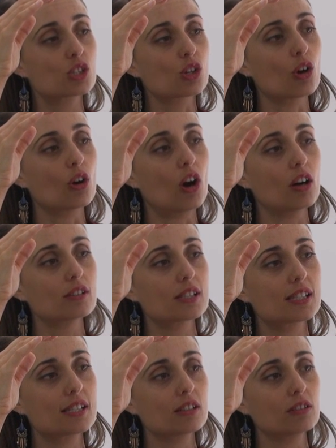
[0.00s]
So I'll
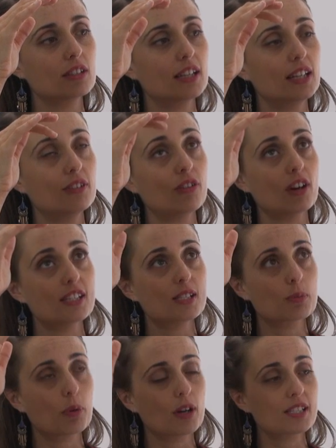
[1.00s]
still, if I
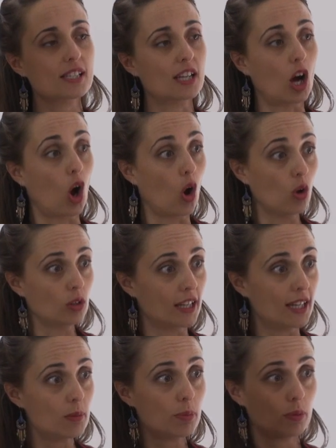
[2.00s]
suppress it a whole
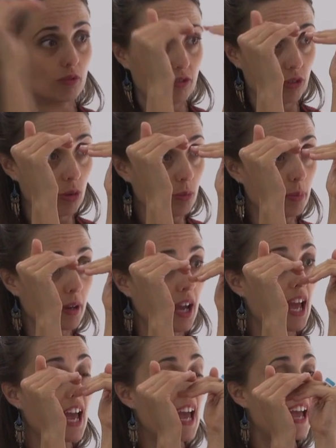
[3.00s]
heap, vroom,
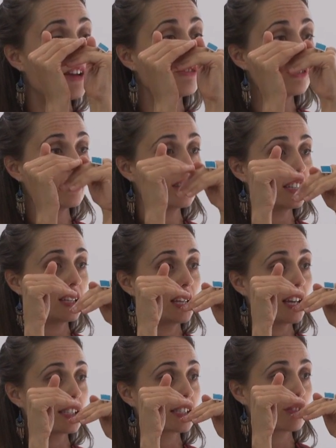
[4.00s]
everything
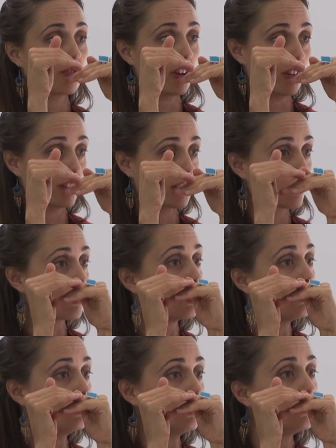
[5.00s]
gets very small.